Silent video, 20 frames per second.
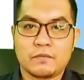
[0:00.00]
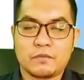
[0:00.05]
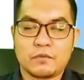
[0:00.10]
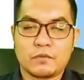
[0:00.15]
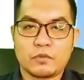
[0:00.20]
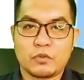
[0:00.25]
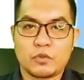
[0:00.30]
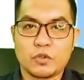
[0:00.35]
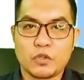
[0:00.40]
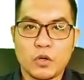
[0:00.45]

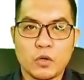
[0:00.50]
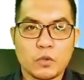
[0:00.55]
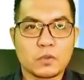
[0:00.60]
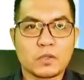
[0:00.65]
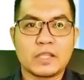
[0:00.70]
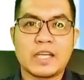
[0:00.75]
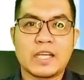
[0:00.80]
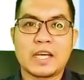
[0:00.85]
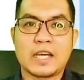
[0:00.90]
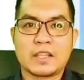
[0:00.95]
note
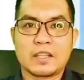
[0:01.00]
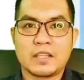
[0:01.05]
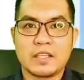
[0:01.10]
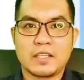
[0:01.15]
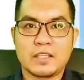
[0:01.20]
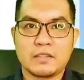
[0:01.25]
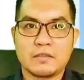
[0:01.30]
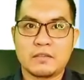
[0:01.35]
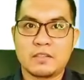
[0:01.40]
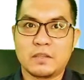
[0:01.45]
that
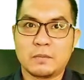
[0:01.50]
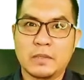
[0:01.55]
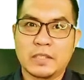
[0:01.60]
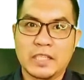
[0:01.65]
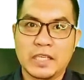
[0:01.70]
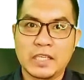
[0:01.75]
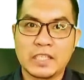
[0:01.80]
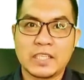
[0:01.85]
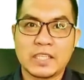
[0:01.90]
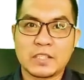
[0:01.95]

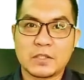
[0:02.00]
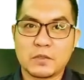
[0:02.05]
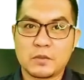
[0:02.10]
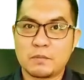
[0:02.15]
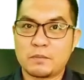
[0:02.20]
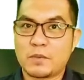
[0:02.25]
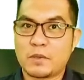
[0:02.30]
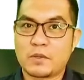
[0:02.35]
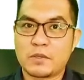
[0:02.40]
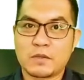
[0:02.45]
material is
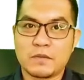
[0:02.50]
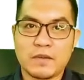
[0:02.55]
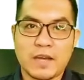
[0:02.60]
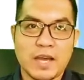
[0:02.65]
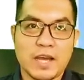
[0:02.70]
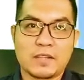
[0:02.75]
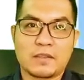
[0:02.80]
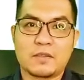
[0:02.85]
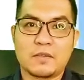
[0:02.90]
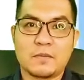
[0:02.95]
composed of
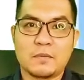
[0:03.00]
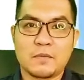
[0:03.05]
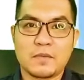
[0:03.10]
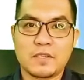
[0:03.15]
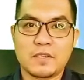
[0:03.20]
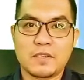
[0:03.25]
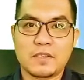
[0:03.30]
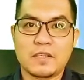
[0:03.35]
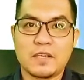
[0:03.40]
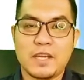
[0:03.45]

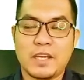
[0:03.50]
atoms,